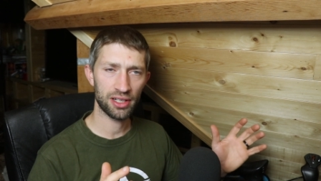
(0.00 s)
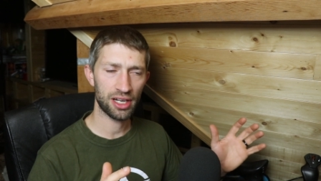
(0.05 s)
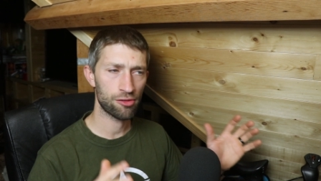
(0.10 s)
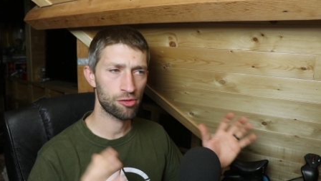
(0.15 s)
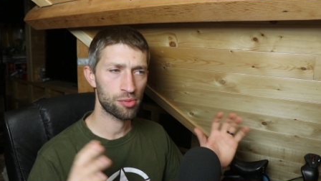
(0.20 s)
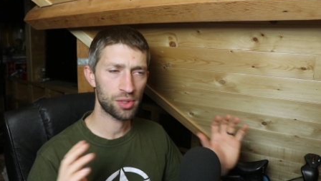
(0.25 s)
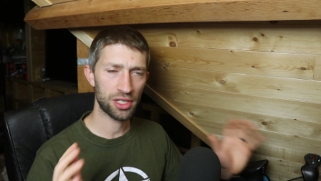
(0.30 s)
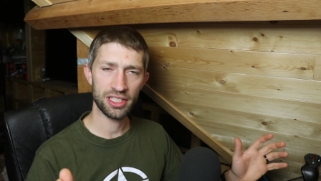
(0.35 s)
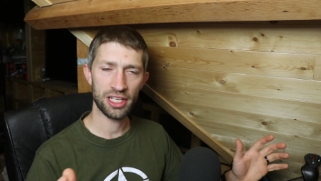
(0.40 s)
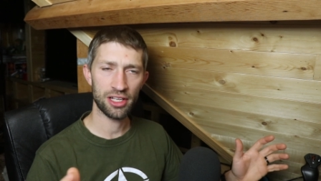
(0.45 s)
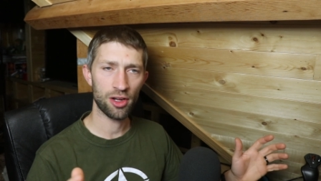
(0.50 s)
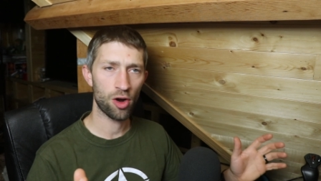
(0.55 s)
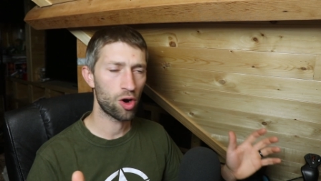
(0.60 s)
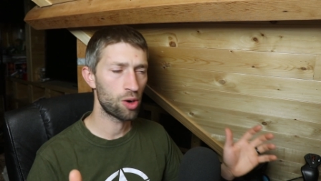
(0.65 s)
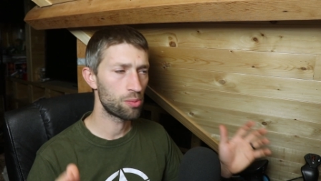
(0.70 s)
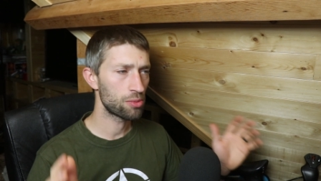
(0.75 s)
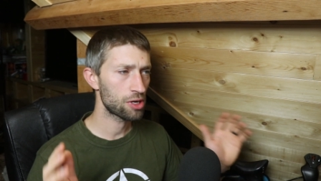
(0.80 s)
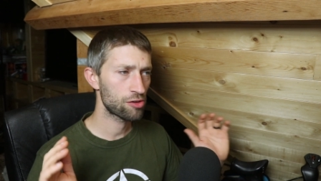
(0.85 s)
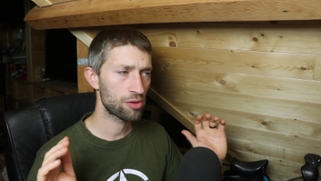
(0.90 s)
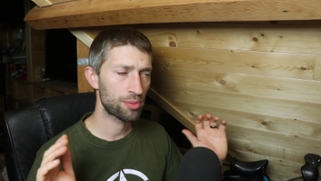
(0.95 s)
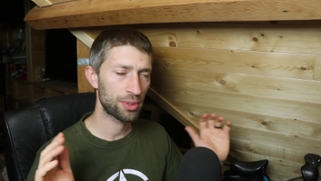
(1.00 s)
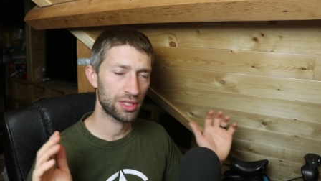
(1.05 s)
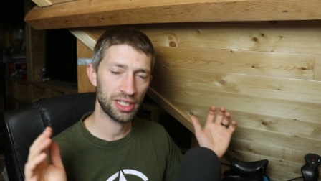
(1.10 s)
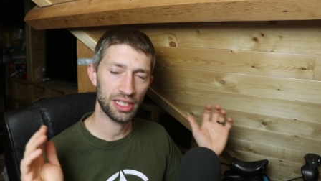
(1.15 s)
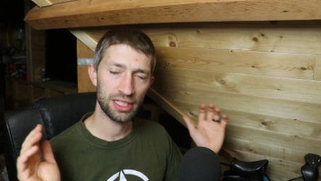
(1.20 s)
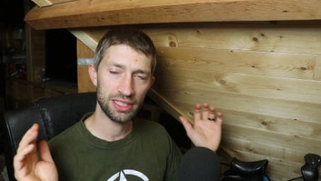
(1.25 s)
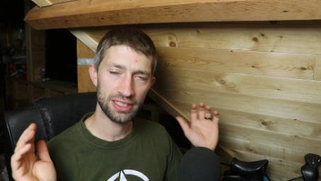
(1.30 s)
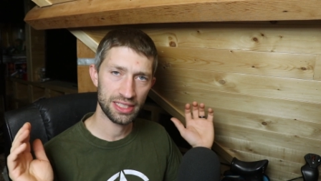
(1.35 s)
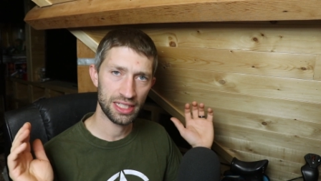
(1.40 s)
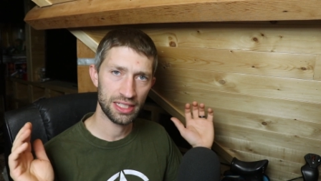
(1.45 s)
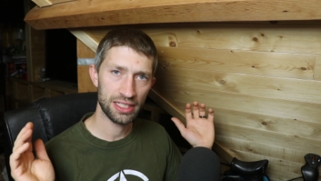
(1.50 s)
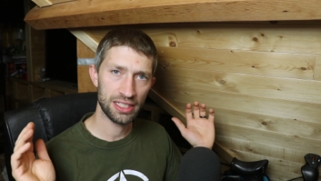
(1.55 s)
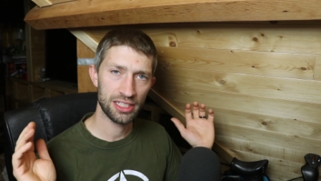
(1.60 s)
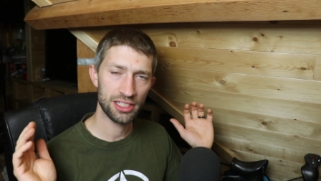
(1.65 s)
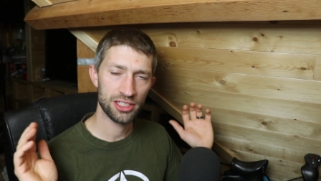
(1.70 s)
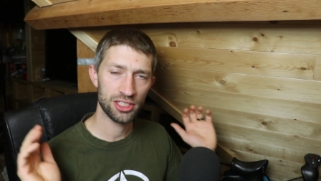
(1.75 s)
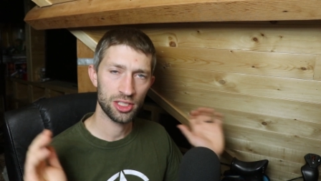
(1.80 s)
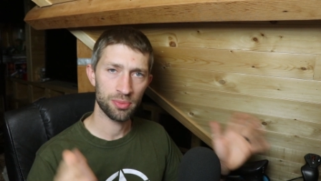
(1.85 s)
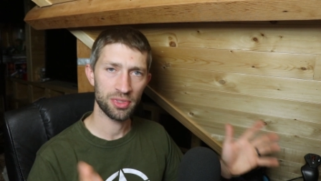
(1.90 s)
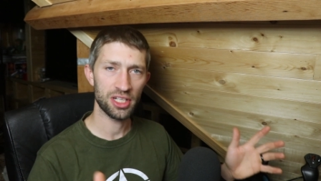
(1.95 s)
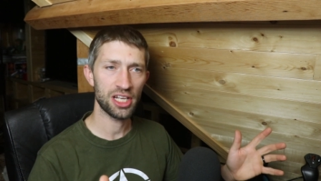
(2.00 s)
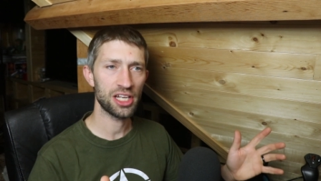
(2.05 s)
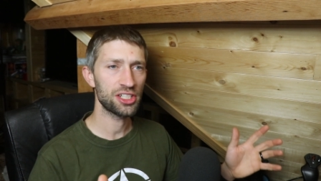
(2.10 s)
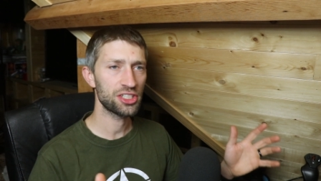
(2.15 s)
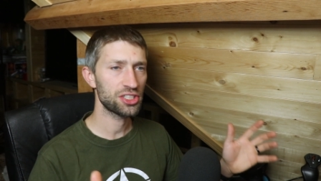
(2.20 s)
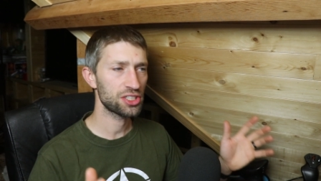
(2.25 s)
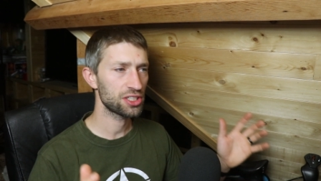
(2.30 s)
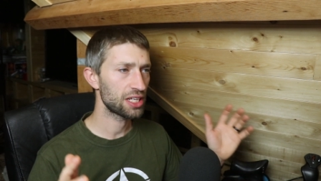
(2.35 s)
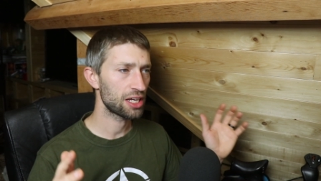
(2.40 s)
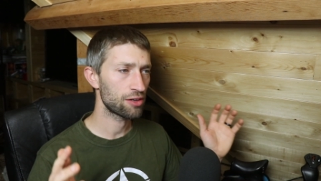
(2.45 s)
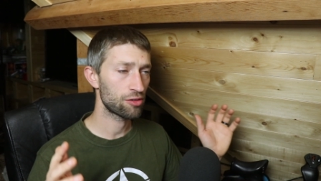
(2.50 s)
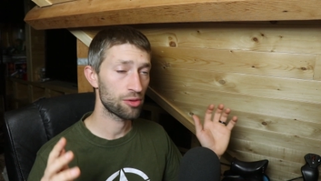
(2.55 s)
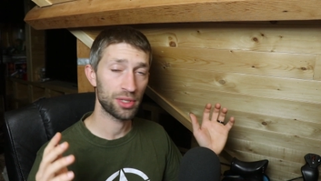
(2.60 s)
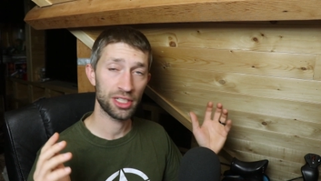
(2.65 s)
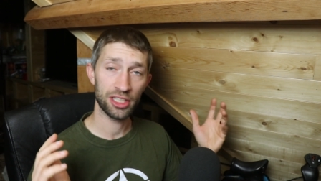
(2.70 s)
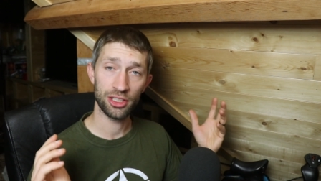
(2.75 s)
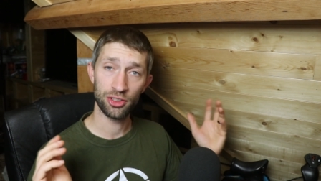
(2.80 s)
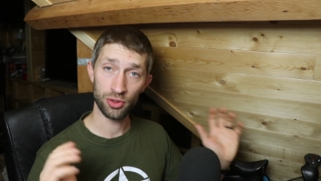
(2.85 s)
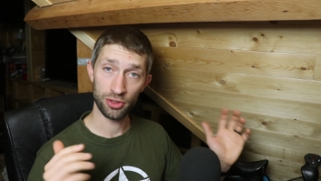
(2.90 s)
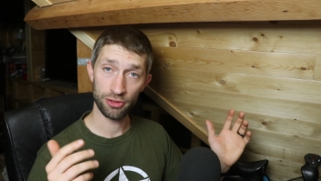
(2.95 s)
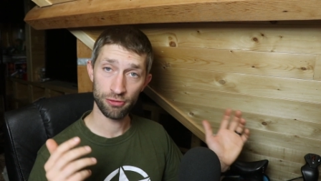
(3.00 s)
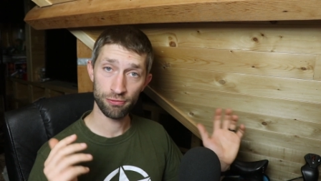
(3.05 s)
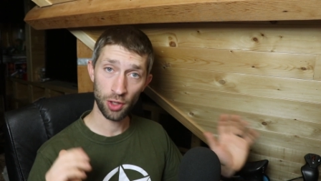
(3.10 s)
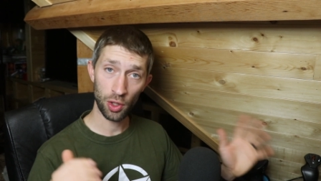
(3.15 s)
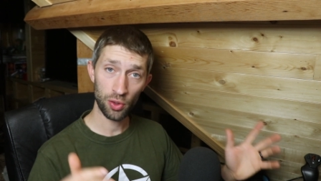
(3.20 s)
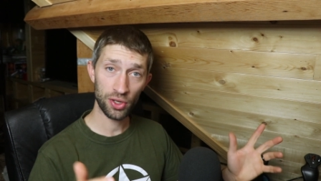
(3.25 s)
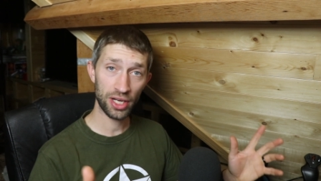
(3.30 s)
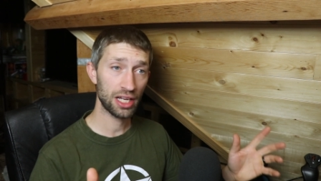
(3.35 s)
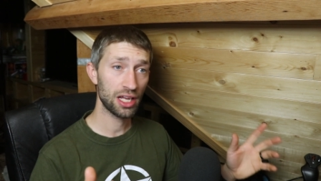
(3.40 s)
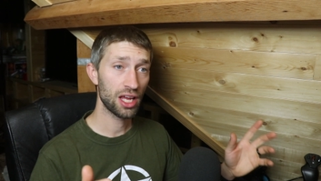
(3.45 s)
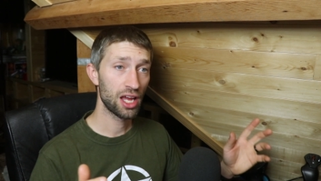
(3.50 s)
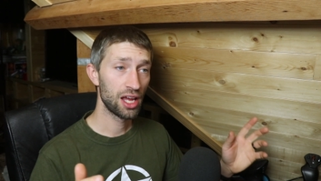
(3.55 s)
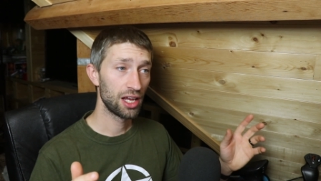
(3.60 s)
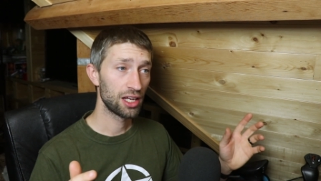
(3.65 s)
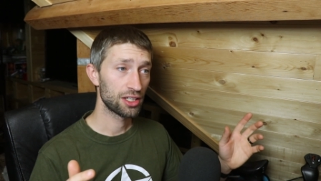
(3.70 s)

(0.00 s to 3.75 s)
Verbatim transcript: Everybody's at home. Everybody can send in his nomination. Everybody can do the voting.